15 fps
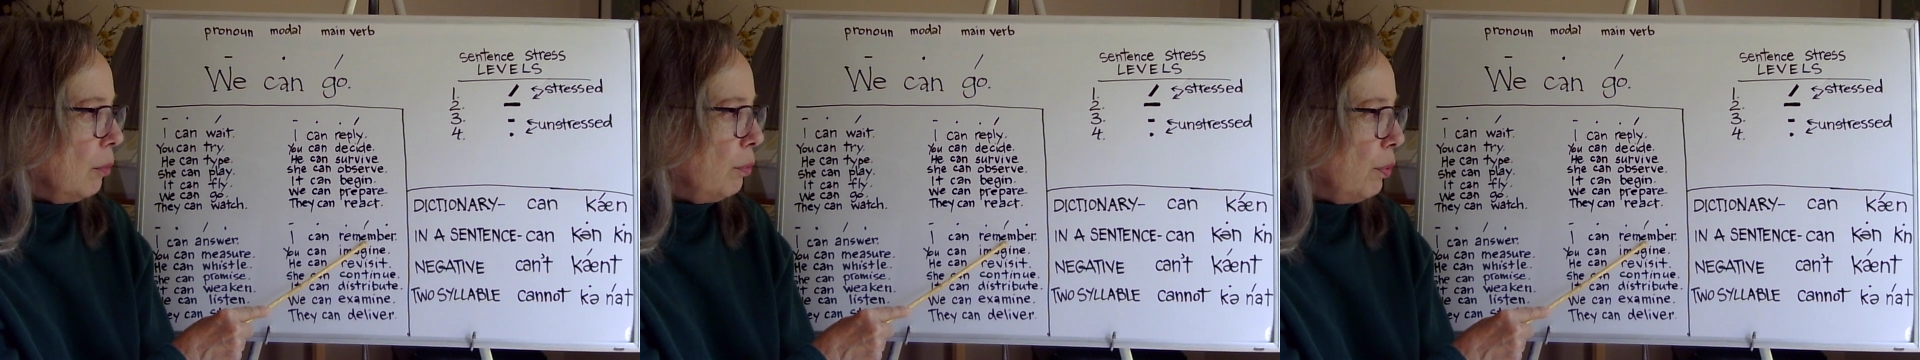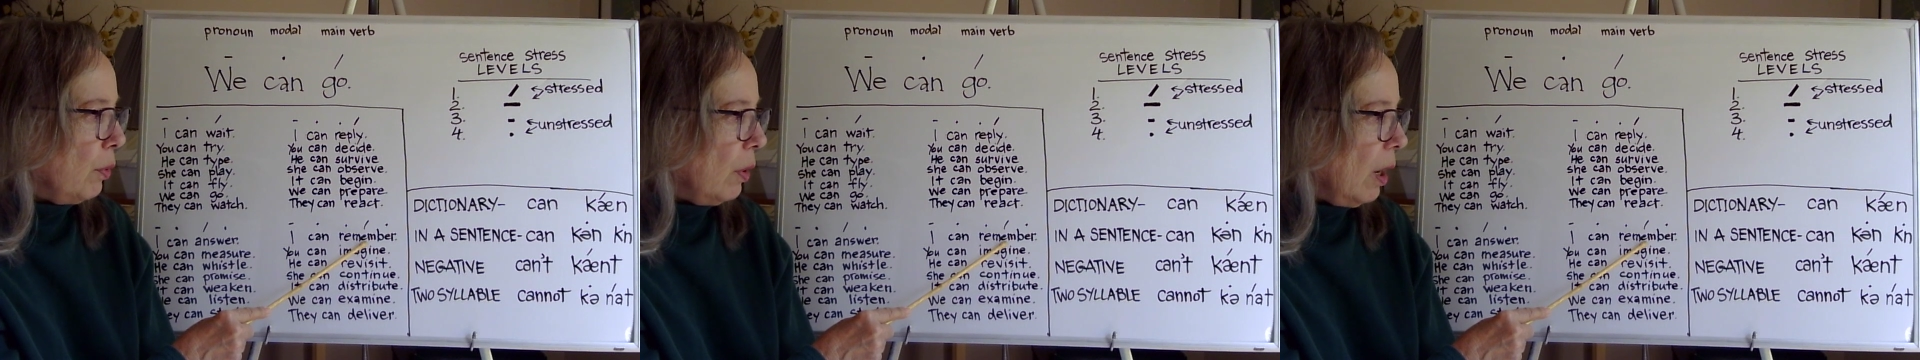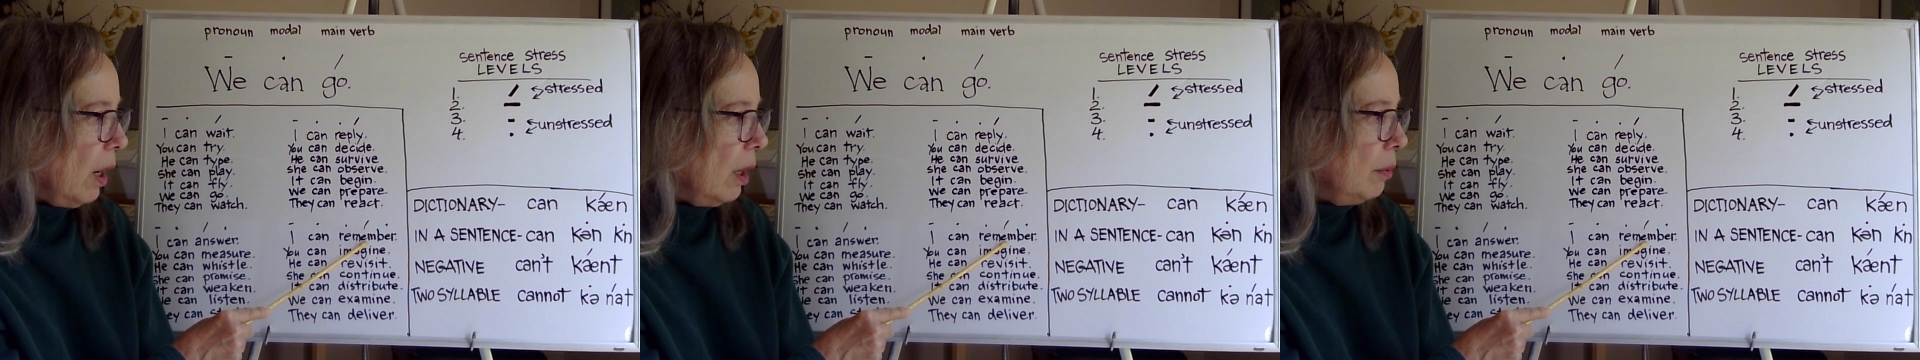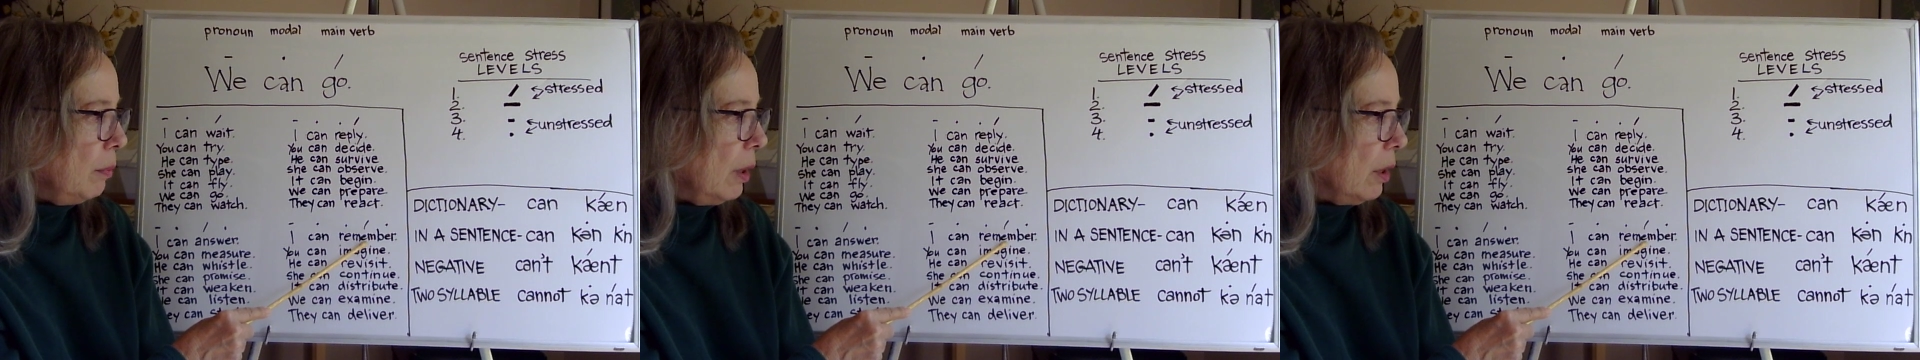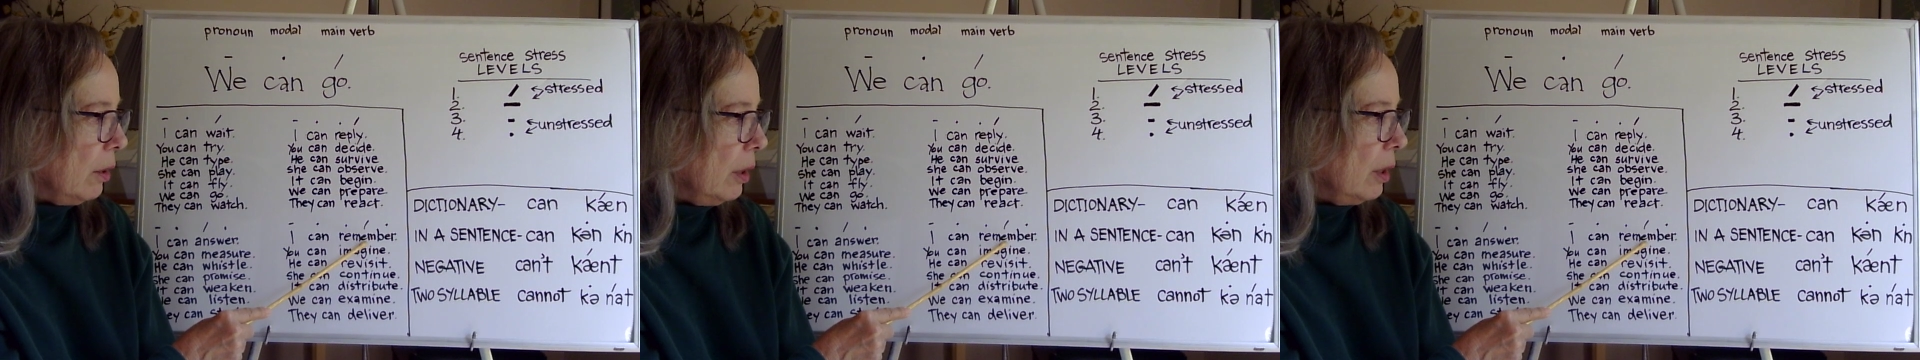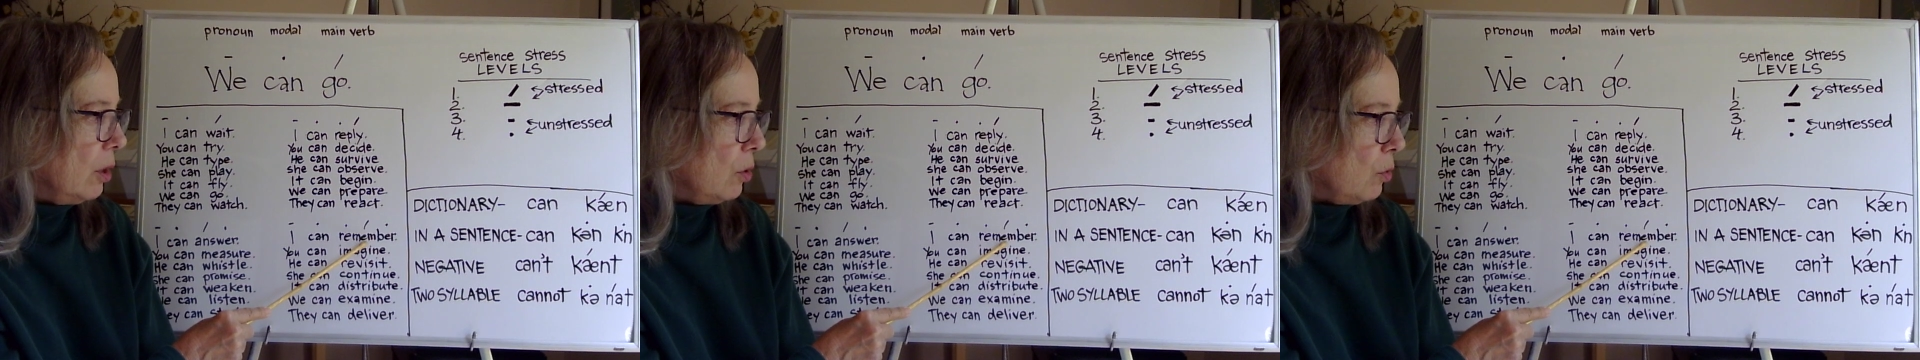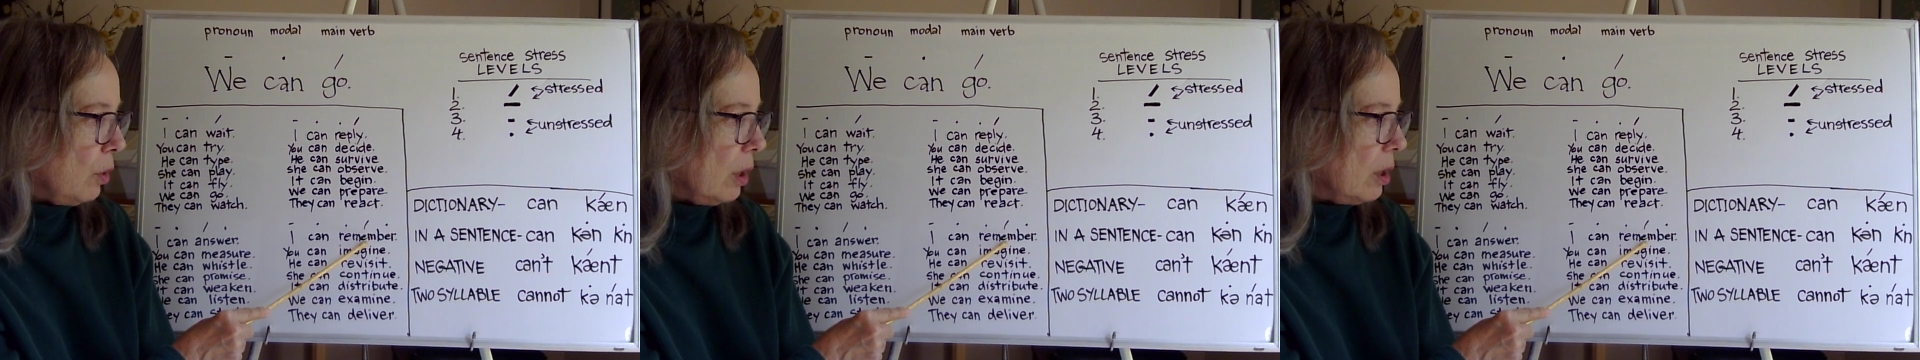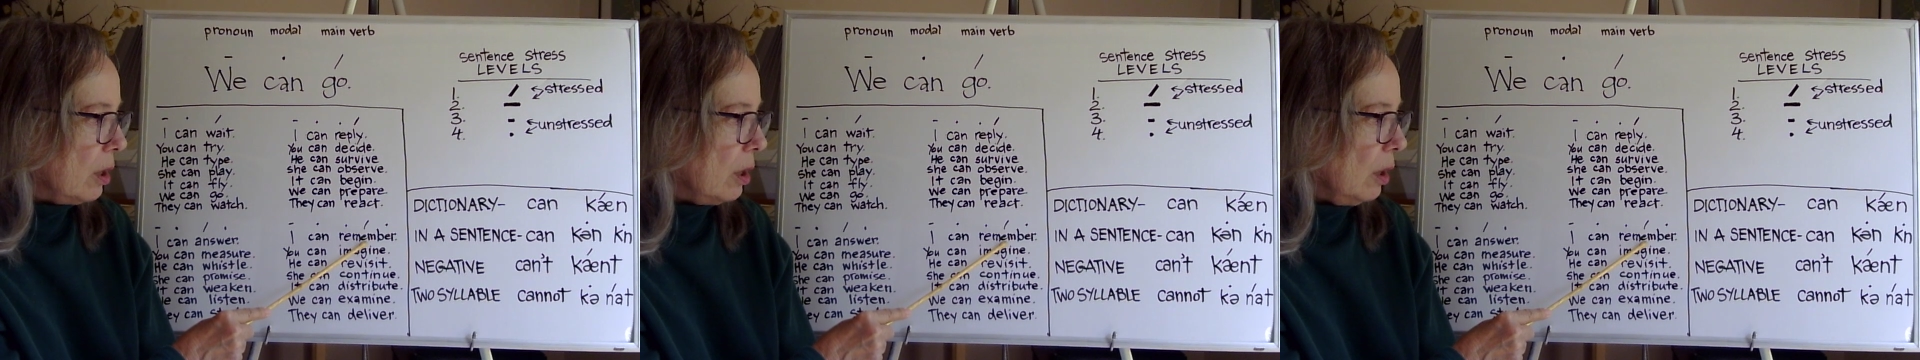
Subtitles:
primary stress